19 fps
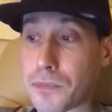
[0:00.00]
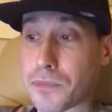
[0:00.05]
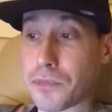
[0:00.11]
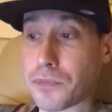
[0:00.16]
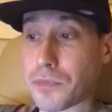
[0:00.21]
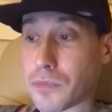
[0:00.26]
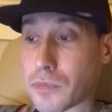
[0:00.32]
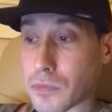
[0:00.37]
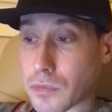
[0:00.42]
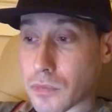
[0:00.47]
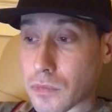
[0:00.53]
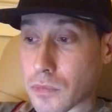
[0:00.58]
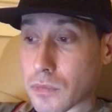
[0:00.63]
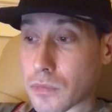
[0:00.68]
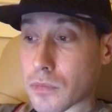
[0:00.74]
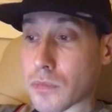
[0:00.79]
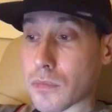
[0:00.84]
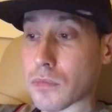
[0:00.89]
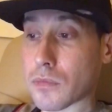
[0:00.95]

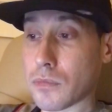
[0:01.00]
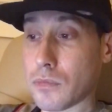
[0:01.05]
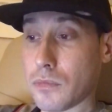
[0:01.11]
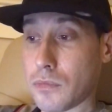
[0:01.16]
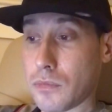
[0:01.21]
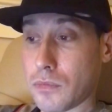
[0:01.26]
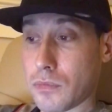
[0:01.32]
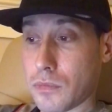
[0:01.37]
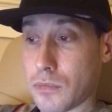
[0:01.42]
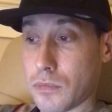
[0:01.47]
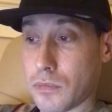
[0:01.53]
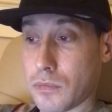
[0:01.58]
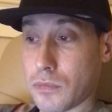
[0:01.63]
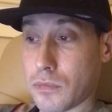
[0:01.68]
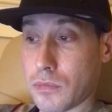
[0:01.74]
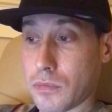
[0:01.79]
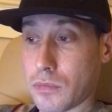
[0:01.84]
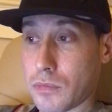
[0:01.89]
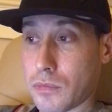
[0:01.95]

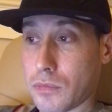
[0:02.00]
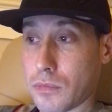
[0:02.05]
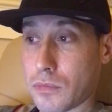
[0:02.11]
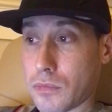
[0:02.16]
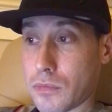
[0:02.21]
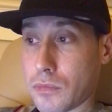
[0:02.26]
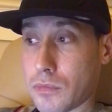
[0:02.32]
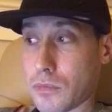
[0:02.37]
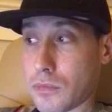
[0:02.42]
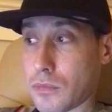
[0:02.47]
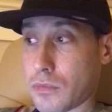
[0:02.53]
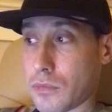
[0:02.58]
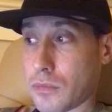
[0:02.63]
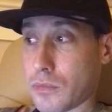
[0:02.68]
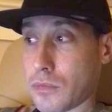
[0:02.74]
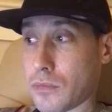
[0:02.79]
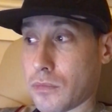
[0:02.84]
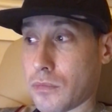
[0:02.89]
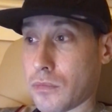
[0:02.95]

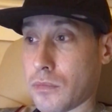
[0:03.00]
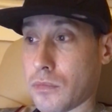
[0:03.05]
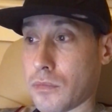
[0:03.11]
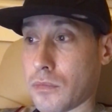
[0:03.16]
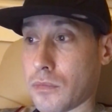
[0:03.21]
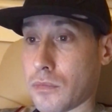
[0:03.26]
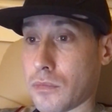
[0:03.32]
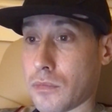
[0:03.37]
[no speech]